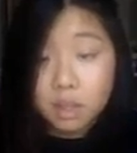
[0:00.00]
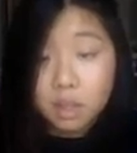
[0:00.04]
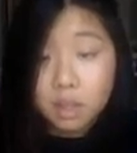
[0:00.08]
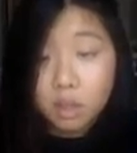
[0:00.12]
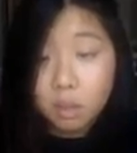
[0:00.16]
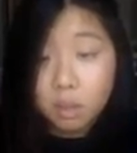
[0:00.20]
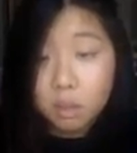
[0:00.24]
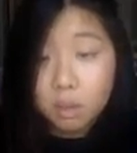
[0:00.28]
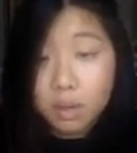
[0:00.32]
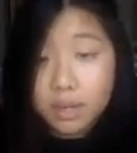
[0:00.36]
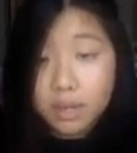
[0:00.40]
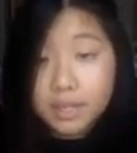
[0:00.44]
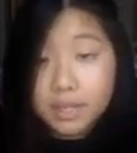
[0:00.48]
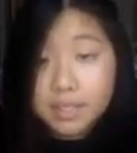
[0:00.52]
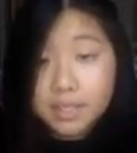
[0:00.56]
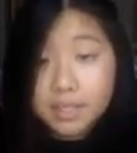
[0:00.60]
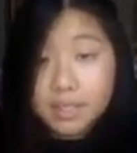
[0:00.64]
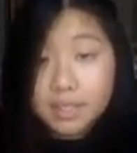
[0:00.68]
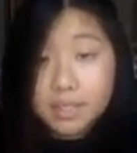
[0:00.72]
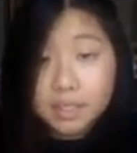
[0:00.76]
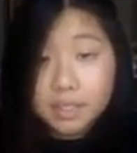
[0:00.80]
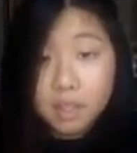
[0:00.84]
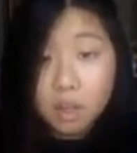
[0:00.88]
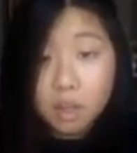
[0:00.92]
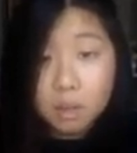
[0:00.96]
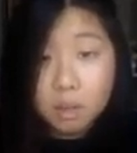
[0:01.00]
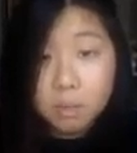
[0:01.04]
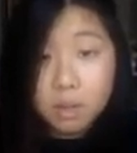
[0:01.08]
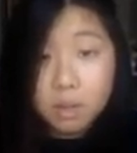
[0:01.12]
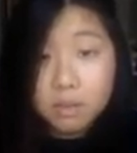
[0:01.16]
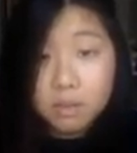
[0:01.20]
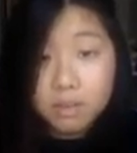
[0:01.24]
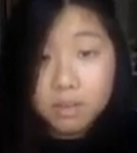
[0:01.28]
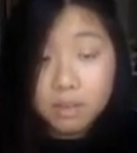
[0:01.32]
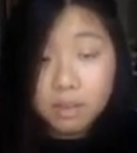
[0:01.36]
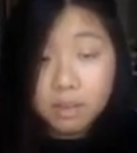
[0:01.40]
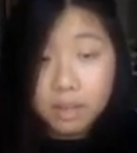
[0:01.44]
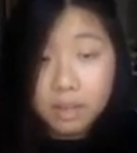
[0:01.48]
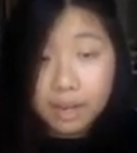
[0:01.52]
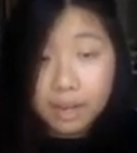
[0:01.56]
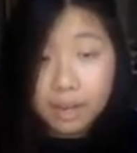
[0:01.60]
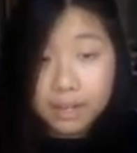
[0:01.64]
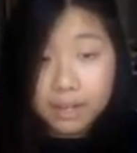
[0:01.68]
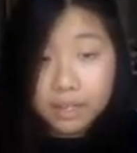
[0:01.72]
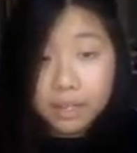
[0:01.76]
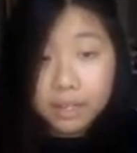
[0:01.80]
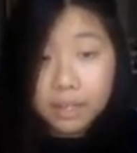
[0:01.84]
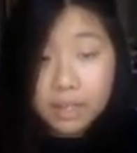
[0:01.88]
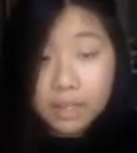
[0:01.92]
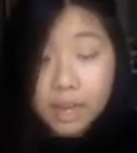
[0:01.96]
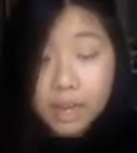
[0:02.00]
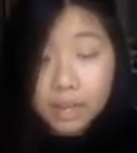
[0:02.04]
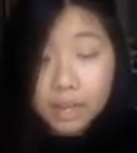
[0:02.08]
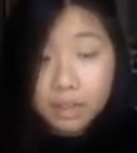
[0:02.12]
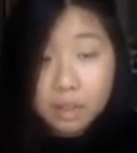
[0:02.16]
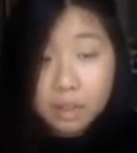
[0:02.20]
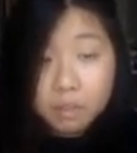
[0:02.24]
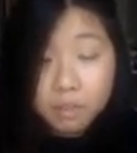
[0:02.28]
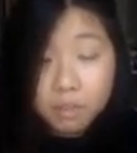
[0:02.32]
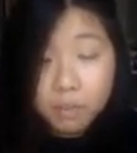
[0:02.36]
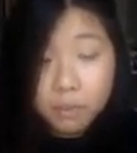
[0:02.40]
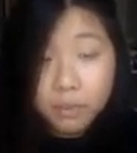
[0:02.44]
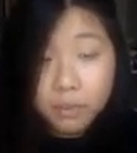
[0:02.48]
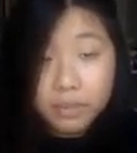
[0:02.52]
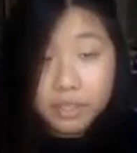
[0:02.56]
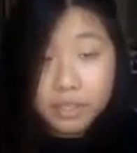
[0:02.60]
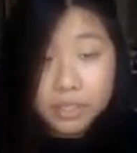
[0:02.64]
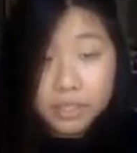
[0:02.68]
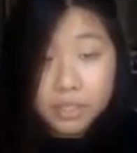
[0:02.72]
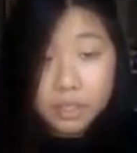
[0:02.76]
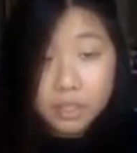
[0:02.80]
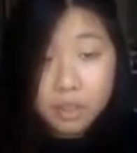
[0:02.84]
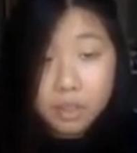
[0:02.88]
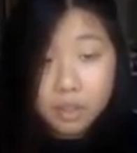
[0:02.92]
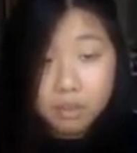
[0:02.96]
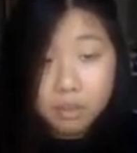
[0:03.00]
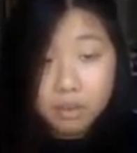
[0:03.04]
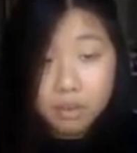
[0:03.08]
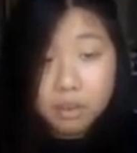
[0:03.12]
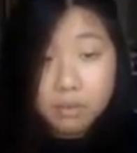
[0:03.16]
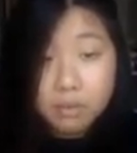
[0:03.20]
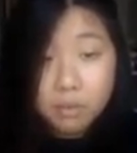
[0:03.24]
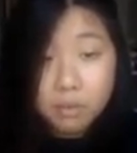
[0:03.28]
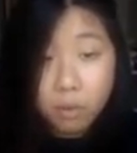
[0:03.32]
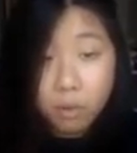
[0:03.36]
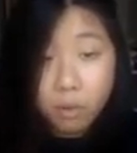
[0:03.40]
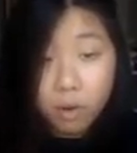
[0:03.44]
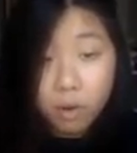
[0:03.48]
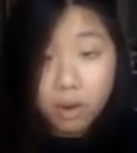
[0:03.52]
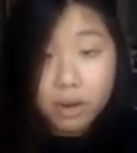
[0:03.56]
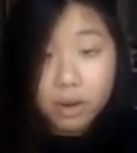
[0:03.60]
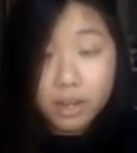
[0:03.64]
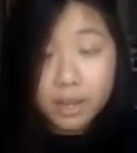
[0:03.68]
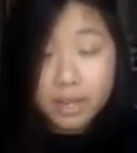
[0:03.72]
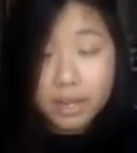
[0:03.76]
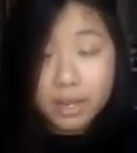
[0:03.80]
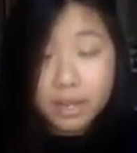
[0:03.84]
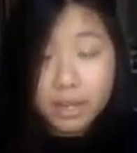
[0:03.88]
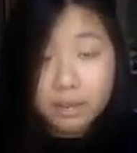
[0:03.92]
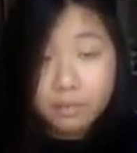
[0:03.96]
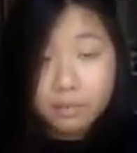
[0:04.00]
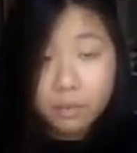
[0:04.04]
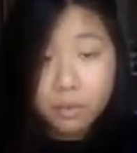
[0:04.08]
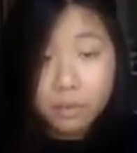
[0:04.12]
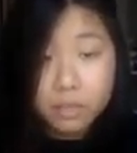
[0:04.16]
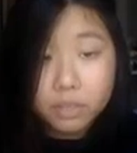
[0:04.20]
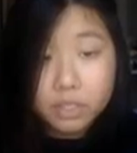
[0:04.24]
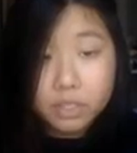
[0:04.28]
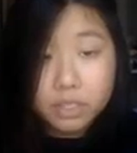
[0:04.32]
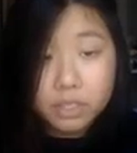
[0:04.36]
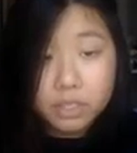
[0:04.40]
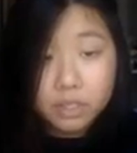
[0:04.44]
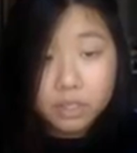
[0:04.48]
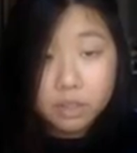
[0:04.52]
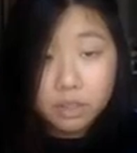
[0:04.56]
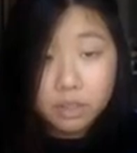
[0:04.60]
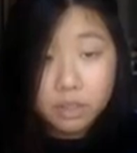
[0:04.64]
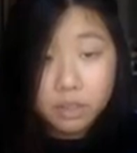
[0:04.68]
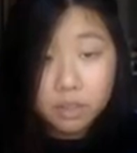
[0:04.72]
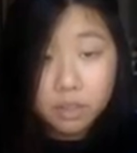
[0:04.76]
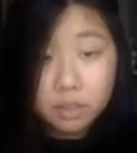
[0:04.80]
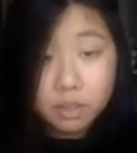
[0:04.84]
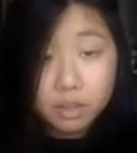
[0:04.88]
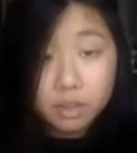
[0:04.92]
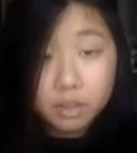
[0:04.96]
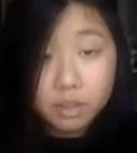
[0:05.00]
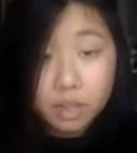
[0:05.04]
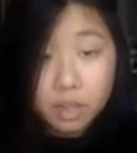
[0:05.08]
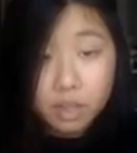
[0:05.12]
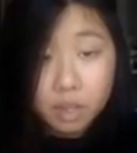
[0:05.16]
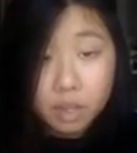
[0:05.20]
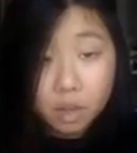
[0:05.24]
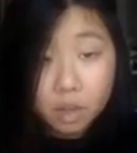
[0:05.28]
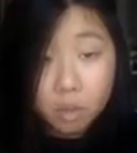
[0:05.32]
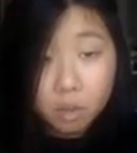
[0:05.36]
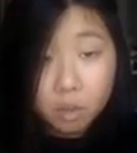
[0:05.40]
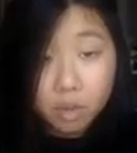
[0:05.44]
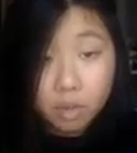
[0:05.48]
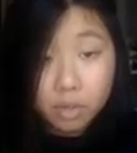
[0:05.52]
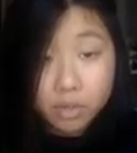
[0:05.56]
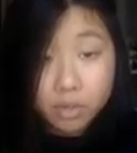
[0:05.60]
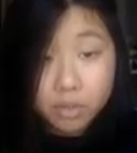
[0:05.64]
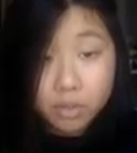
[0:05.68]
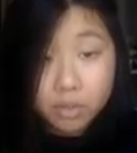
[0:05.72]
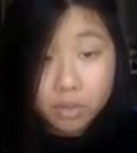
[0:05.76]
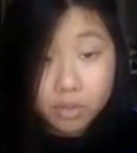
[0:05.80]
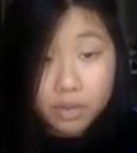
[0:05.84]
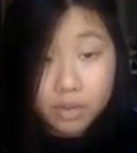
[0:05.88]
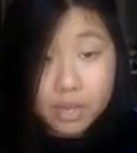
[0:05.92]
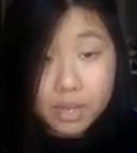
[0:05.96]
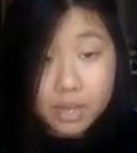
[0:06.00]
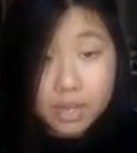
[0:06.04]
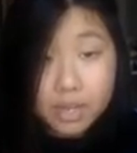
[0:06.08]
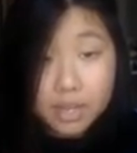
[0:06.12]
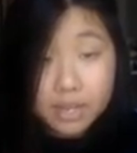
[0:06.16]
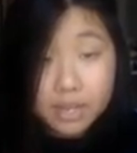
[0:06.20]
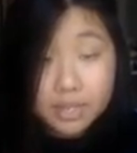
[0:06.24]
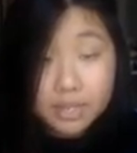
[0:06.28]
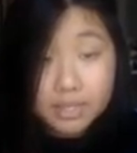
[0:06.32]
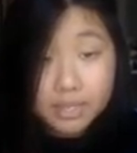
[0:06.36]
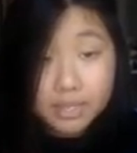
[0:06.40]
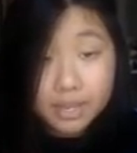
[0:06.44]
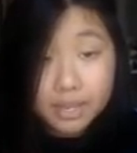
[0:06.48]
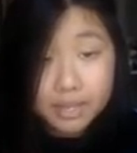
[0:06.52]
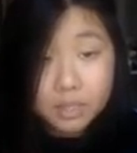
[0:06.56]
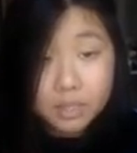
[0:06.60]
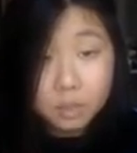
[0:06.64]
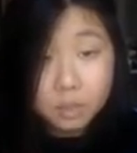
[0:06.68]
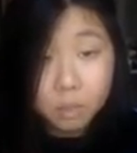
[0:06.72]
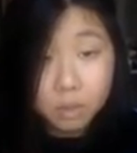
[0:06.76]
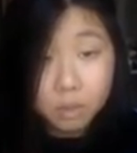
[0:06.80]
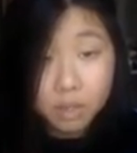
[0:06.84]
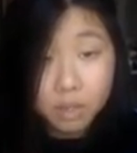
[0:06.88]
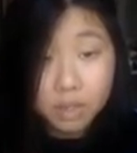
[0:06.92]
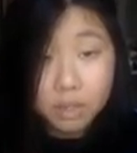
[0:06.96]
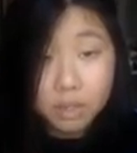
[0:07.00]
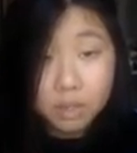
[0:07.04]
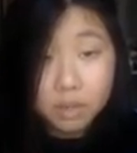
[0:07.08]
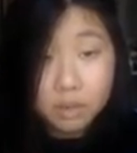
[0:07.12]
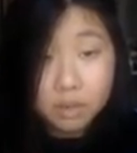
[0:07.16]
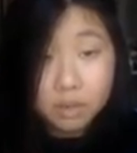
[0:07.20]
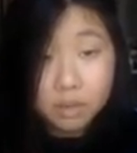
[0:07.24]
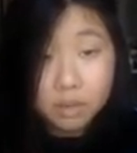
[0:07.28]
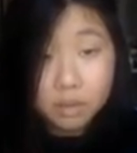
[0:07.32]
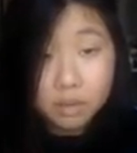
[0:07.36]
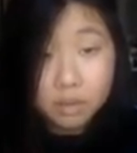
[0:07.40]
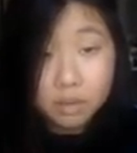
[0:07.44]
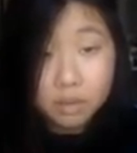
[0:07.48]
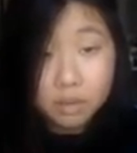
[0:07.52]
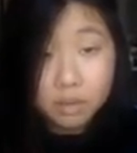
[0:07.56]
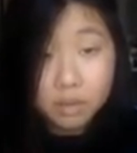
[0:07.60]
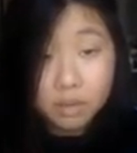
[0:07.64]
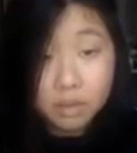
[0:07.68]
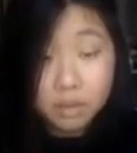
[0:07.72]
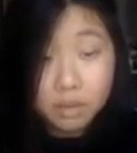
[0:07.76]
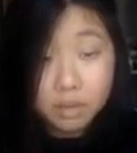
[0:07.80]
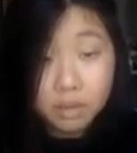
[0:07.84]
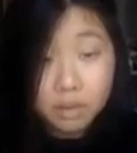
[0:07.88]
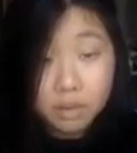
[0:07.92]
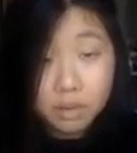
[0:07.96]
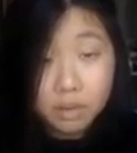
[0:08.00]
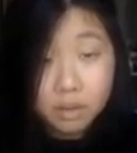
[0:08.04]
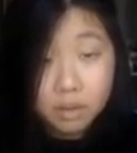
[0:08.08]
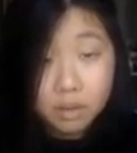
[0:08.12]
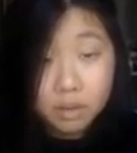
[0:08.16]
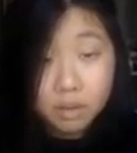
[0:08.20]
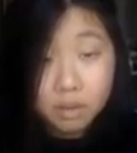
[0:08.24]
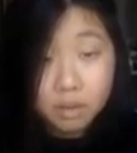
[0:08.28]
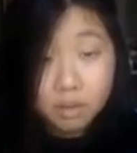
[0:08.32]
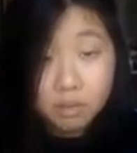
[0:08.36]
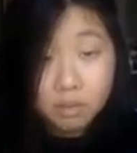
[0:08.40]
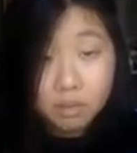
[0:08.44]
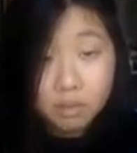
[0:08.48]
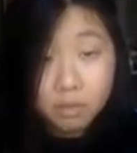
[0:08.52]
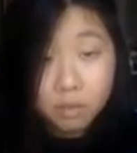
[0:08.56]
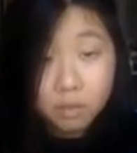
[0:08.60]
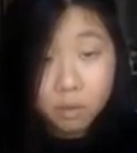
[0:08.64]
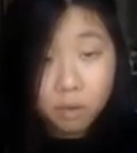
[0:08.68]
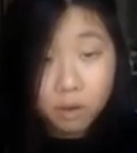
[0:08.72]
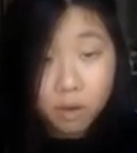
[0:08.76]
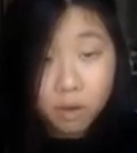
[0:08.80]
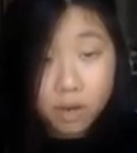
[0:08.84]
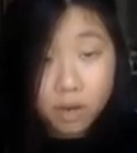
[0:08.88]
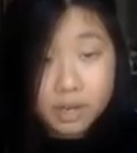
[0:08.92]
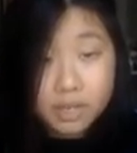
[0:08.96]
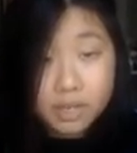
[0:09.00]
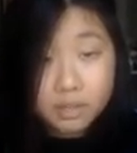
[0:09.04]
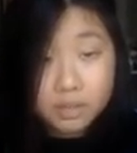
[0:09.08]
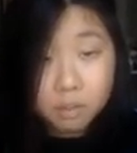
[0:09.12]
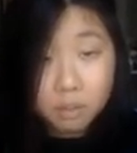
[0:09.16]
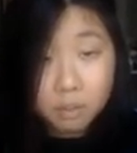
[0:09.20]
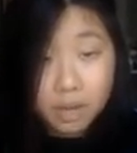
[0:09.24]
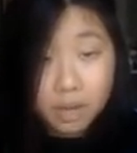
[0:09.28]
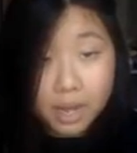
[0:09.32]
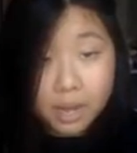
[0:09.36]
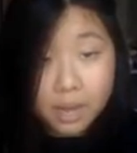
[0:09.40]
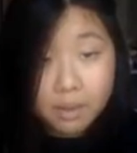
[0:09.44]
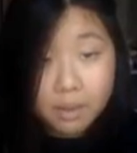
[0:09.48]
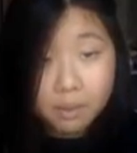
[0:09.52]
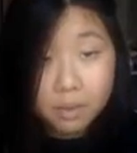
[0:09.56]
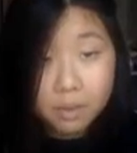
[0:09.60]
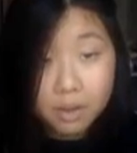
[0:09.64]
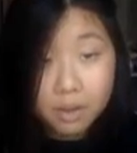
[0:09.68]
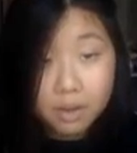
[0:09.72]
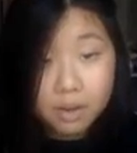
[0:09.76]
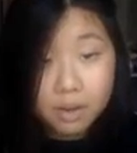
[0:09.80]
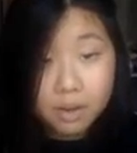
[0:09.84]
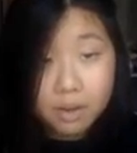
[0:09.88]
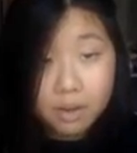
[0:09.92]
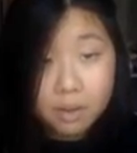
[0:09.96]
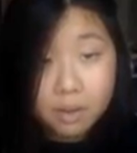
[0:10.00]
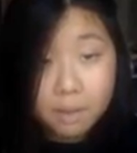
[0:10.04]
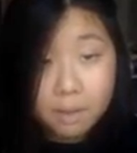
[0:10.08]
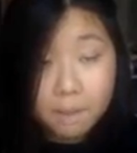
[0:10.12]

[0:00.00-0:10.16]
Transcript: What is the slope of a line containing the points 3, 4, and 8, 14? Well, 3 is x1, 4 is y1,